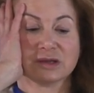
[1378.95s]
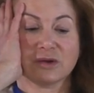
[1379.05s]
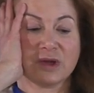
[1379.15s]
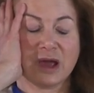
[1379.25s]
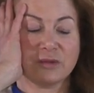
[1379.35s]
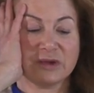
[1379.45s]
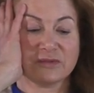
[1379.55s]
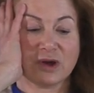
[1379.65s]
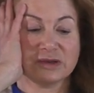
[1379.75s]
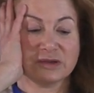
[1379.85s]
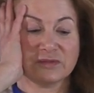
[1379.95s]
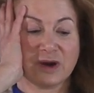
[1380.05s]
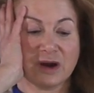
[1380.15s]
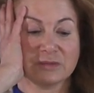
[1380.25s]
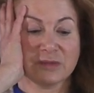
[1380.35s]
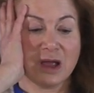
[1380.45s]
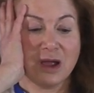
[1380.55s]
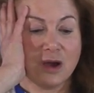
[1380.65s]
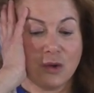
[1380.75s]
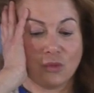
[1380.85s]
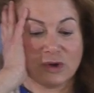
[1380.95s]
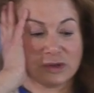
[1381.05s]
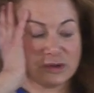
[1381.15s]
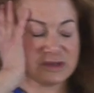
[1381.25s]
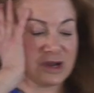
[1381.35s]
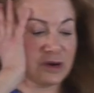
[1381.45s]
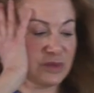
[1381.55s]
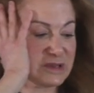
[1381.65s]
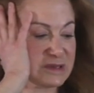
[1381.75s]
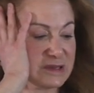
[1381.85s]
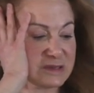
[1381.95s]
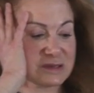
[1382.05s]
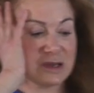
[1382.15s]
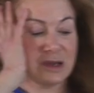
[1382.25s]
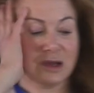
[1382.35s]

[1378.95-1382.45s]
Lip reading: okay, we've gone too far, we're losing our business,